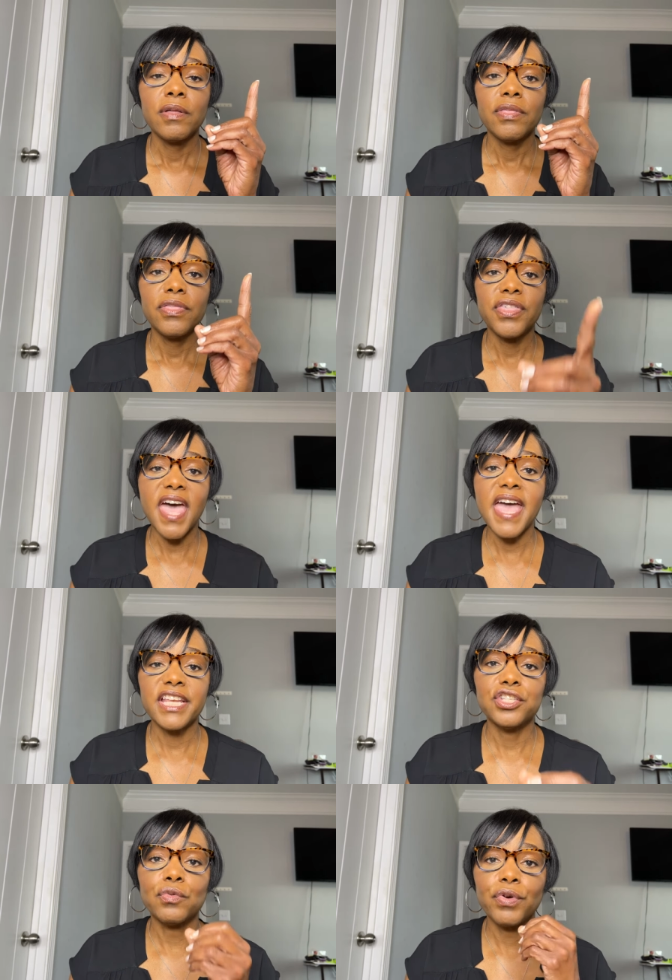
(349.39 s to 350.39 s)
that
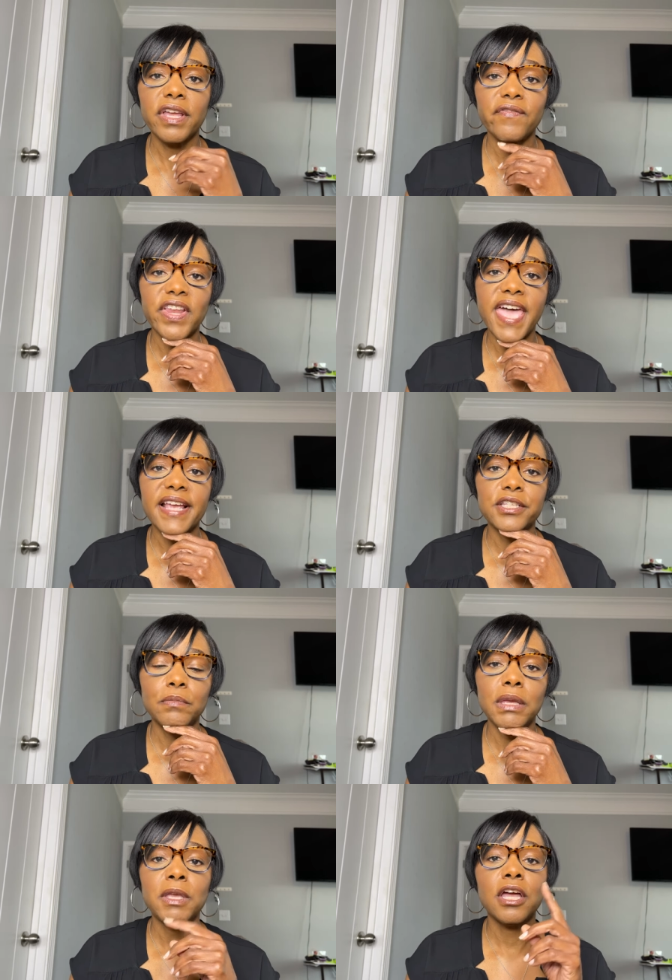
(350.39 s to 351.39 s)
is a red flag to
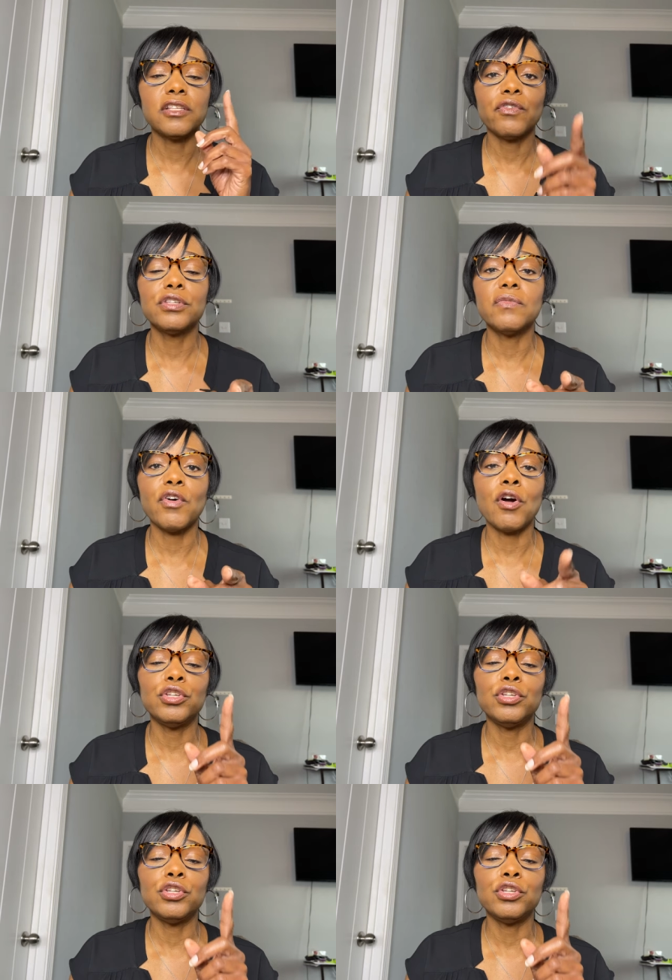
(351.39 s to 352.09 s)
me because first of all,